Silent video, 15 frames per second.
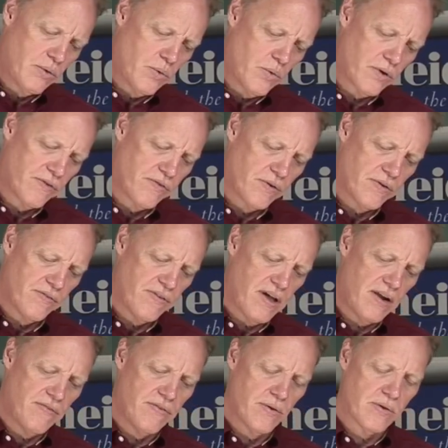in order for a
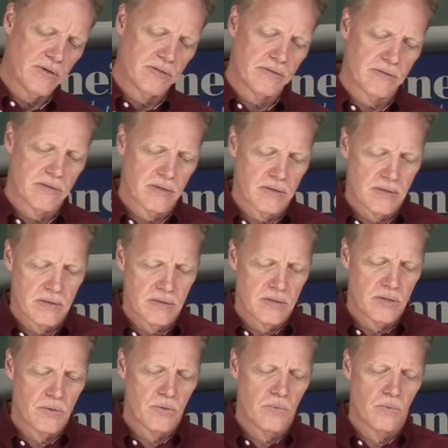follow focus
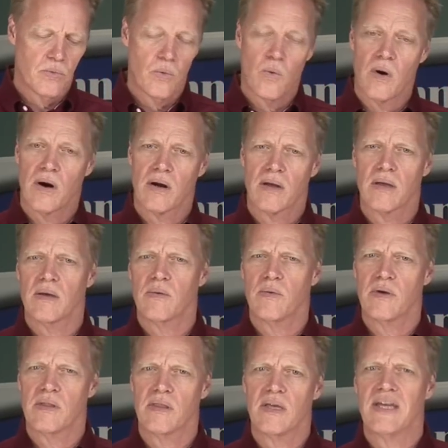to work
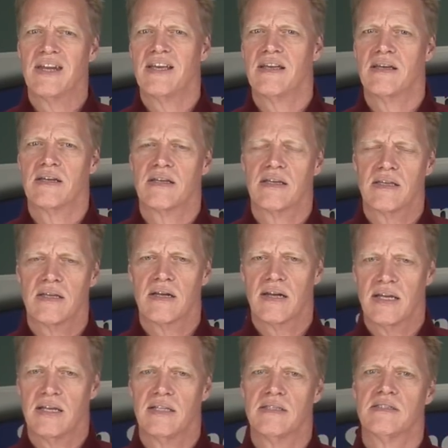with any
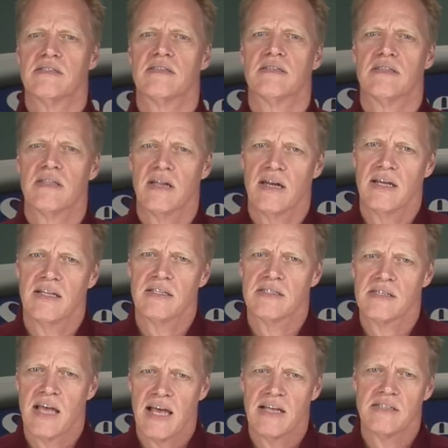lens, the
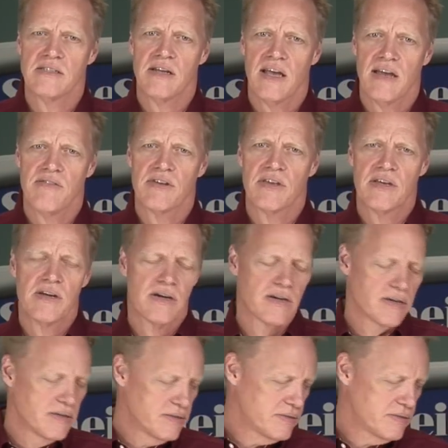lens has to have a gear.